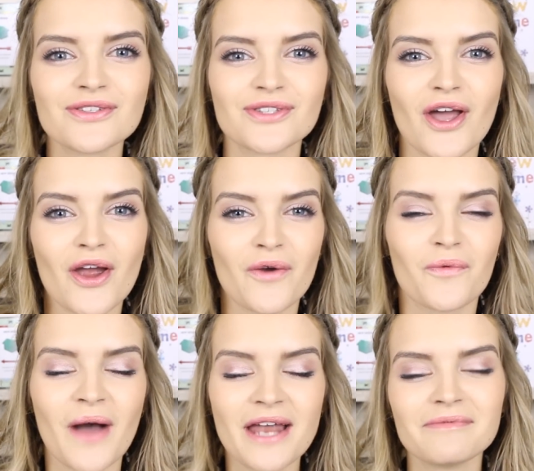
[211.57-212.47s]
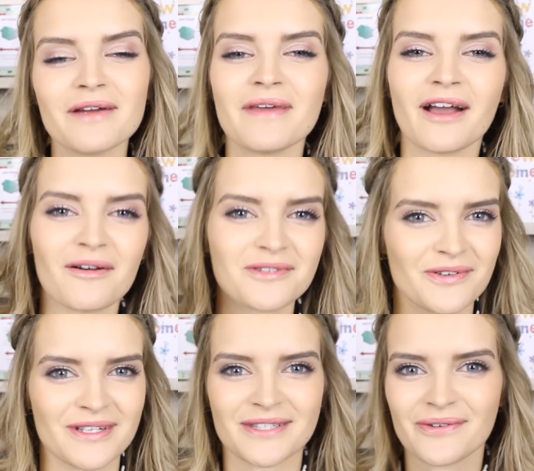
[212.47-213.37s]
So when my makeup
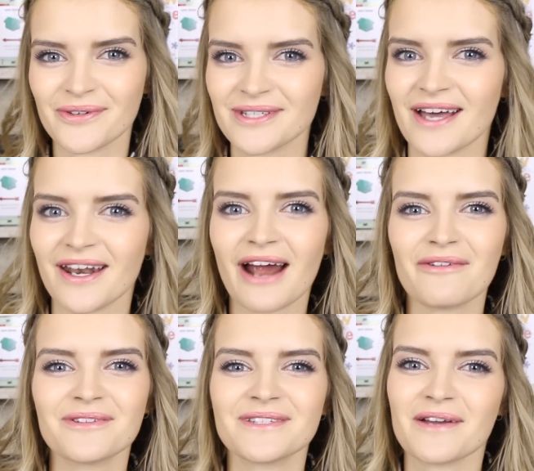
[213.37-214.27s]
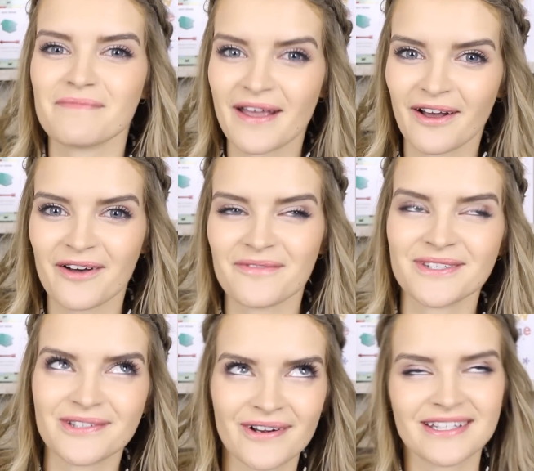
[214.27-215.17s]
storage is all done, I will do a makeup
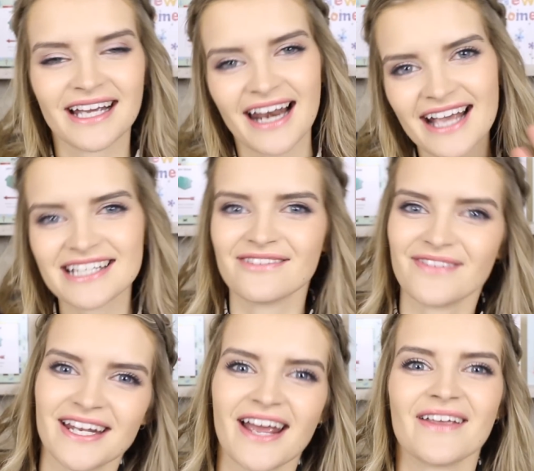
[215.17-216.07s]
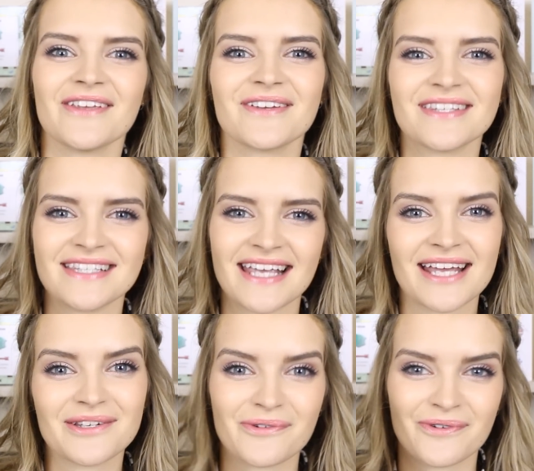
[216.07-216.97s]
storage collection video and you can see
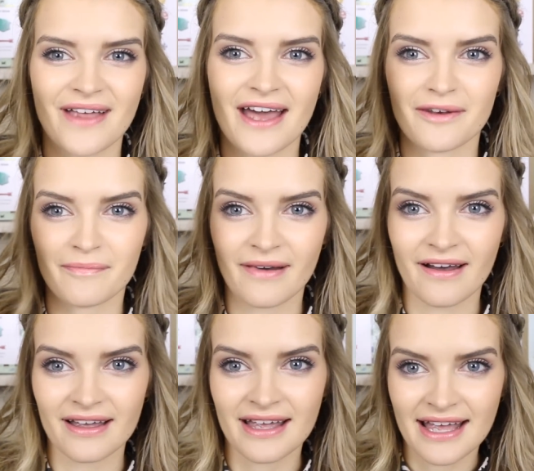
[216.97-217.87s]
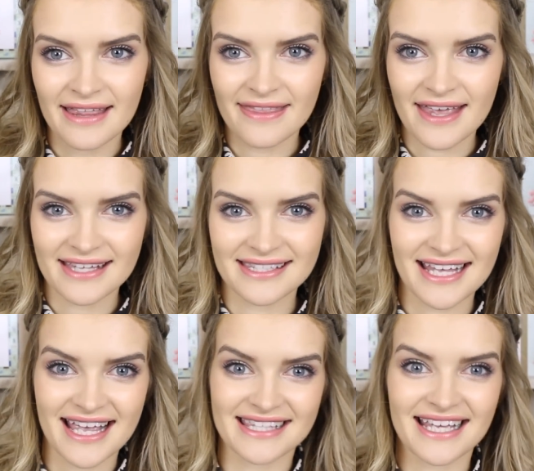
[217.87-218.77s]
it all then. But this
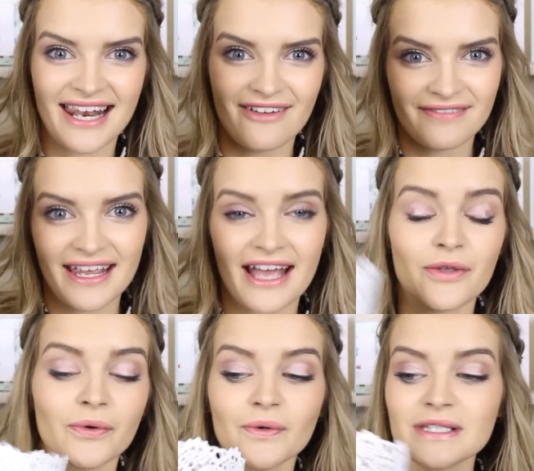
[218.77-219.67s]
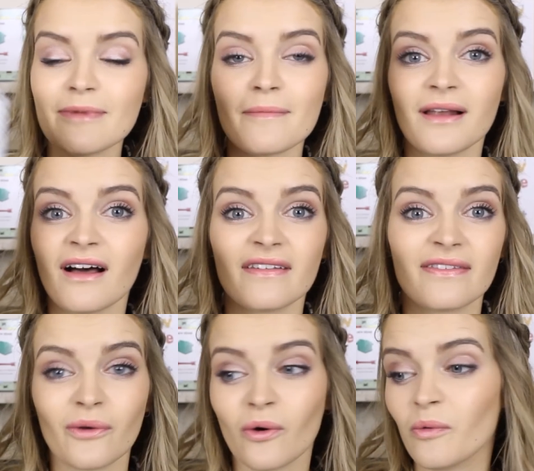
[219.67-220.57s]
is lovely. And you can also put
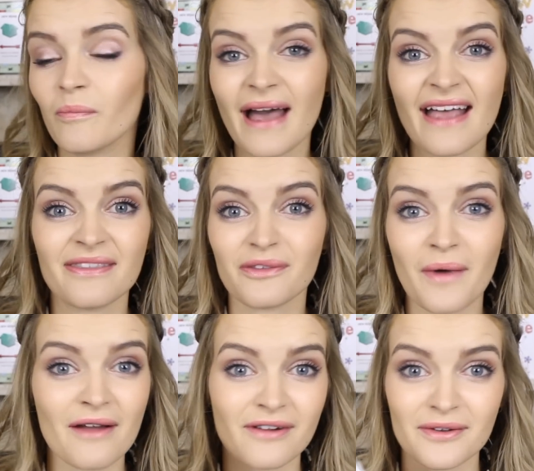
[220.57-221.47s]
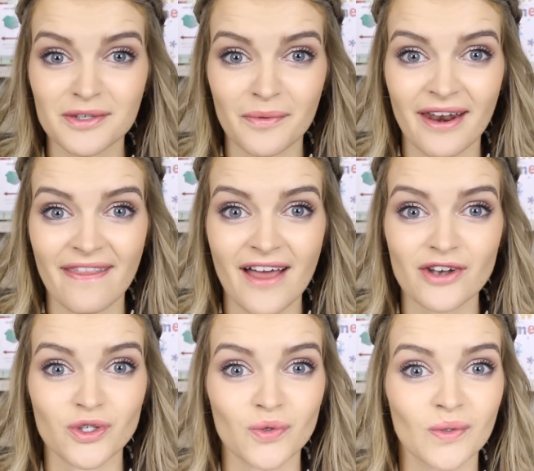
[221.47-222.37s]
plants or pens or whatever else you want in there
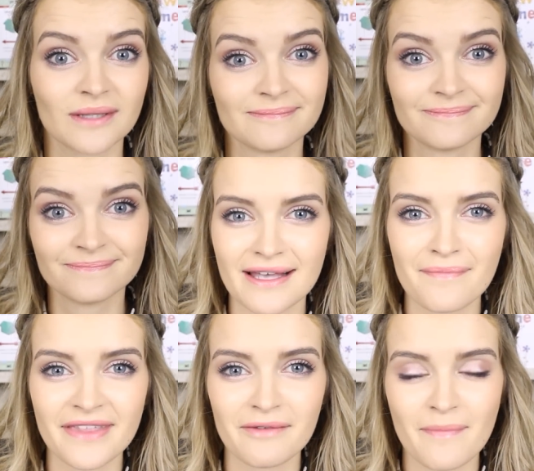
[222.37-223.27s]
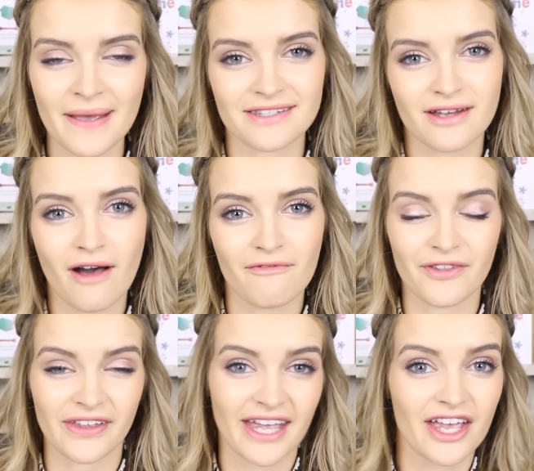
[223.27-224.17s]
too. Something we picked up
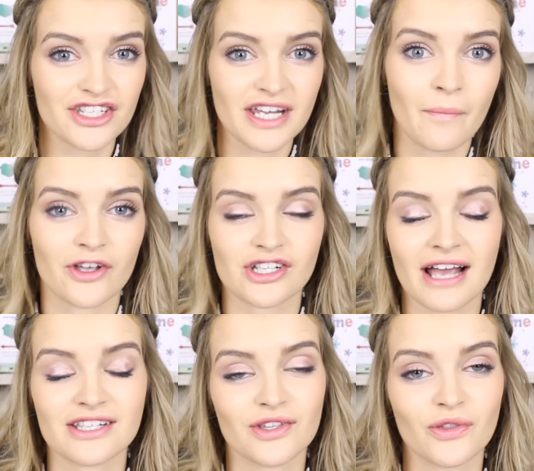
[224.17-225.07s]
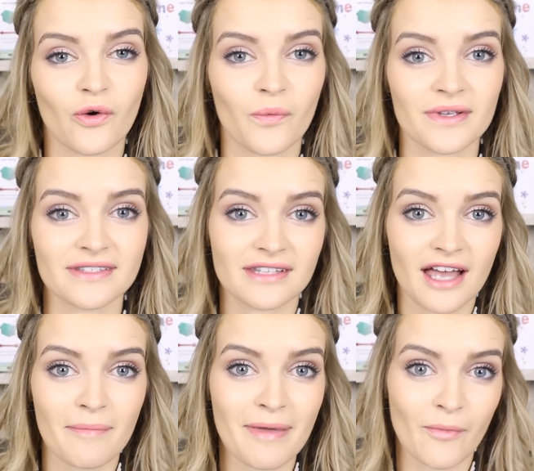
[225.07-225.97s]
for the kitchen, which I actually thought was
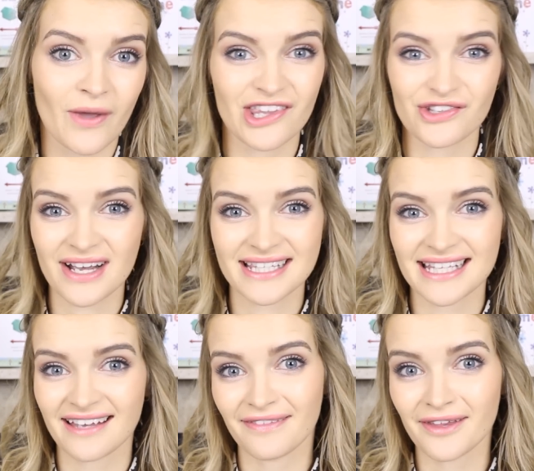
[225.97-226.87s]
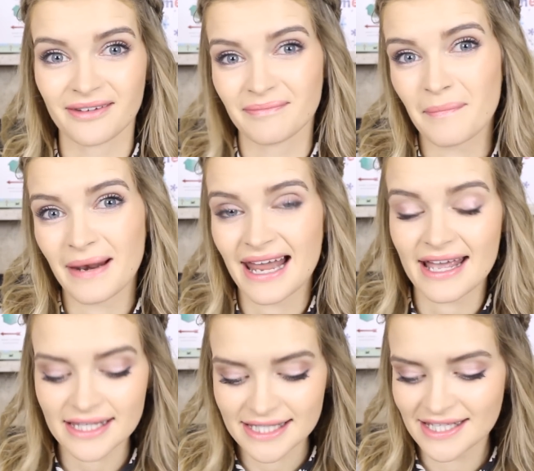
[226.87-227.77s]
a bit more interesting than
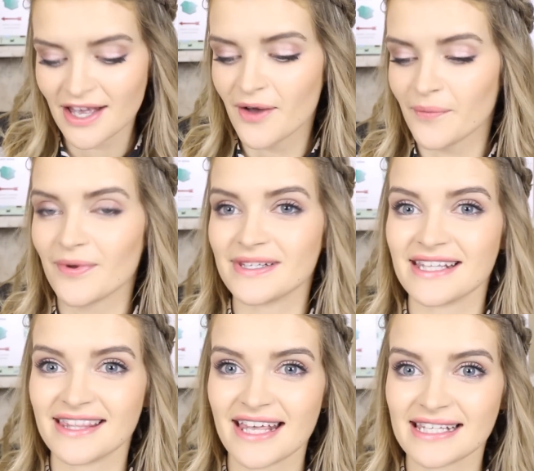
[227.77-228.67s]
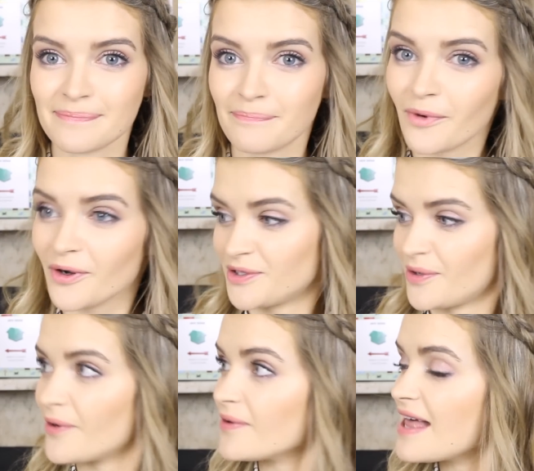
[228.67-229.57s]
plates, was this
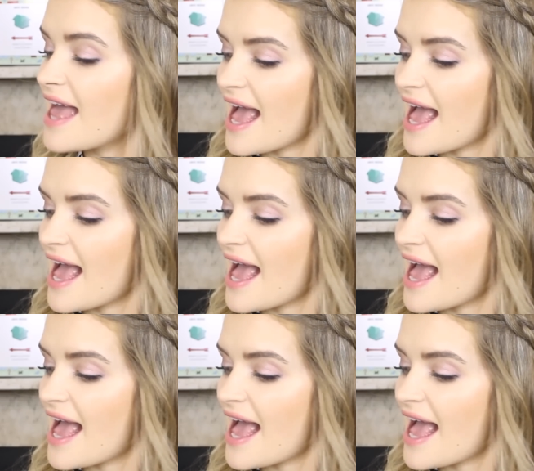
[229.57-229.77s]
bottle.